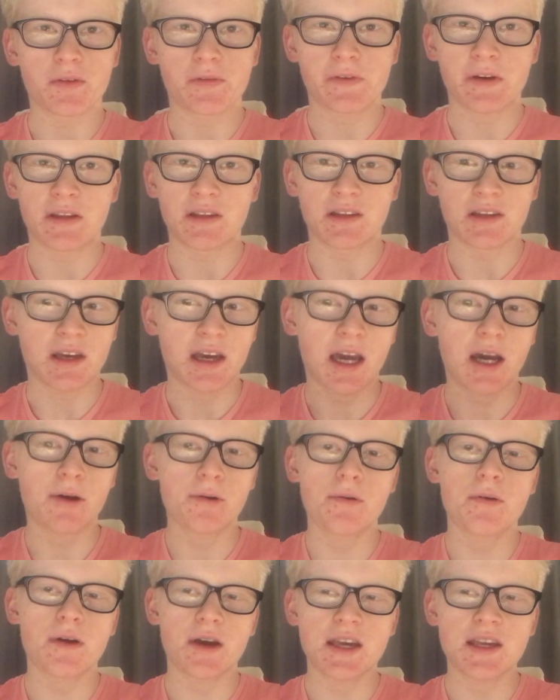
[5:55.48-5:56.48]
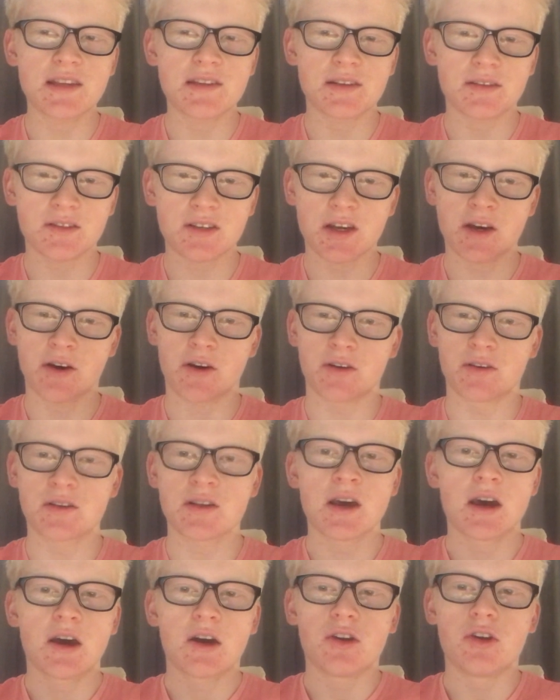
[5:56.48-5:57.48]
defending. How he's turned
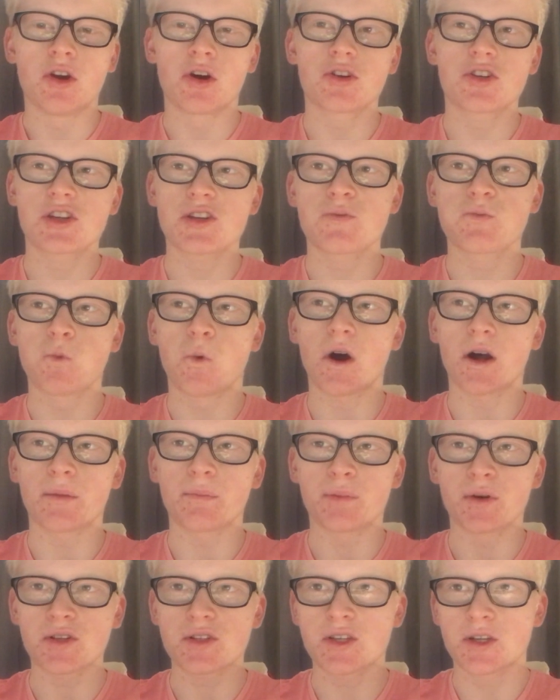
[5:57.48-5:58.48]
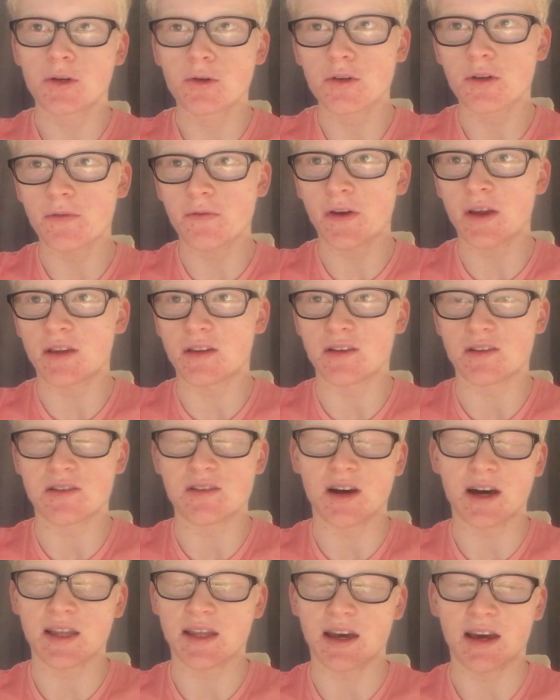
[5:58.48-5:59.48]
not just one but two defenders
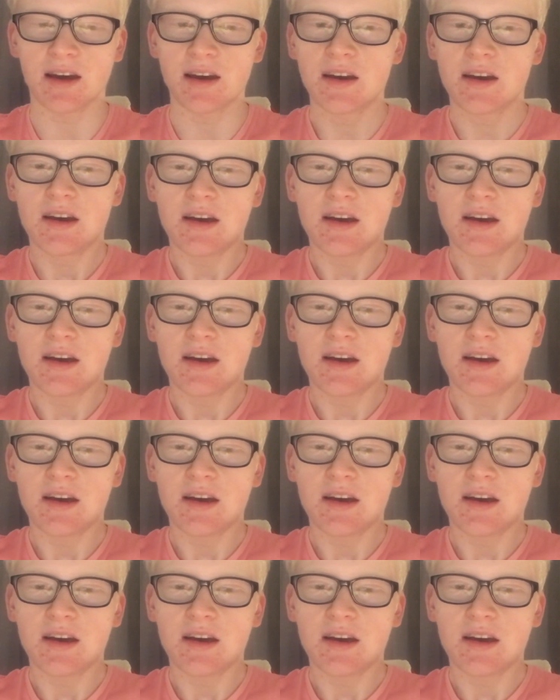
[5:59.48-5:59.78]
like that